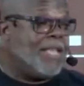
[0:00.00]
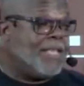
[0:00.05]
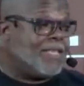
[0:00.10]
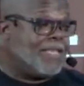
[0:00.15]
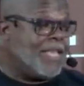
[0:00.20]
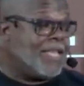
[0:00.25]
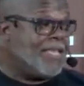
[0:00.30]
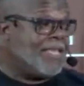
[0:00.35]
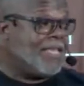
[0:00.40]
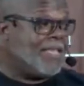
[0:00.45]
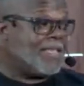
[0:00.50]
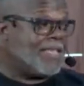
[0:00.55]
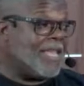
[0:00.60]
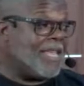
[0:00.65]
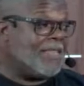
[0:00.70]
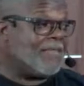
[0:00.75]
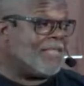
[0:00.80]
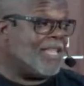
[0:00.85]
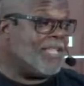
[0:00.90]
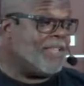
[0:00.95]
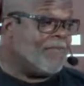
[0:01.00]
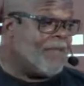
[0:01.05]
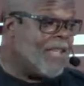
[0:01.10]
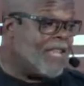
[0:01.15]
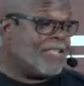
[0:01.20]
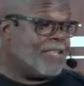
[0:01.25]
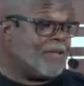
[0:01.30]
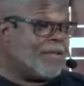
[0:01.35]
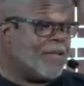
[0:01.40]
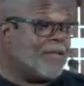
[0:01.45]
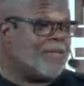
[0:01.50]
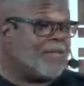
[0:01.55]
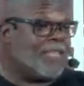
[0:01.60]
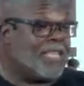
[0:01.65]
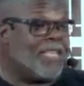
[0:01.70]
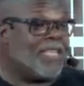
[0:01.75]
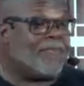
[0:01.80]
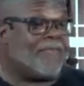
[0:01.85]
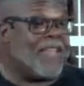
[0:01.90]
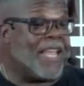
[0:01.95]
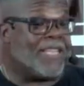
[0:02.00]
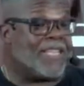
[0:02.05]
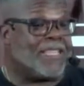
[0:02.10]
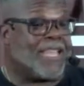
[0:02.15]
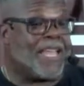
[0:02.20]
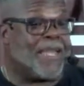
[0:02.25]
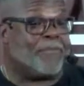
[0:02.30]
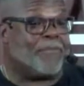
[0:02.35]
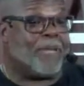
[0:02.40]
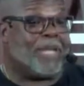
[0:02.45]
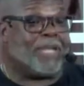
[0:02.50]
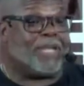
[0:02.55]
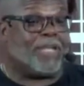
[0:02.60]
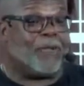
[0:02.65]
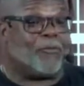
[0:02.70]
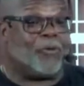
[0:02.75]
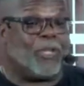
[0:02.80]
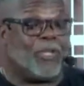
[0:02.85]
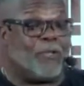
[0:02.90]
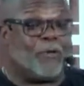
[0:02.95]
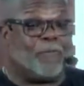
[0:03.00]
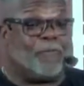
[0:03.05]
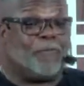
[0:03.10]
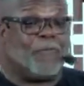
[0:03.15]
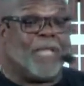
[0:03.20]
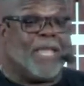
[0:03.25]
Satan thinks faster and better than we do.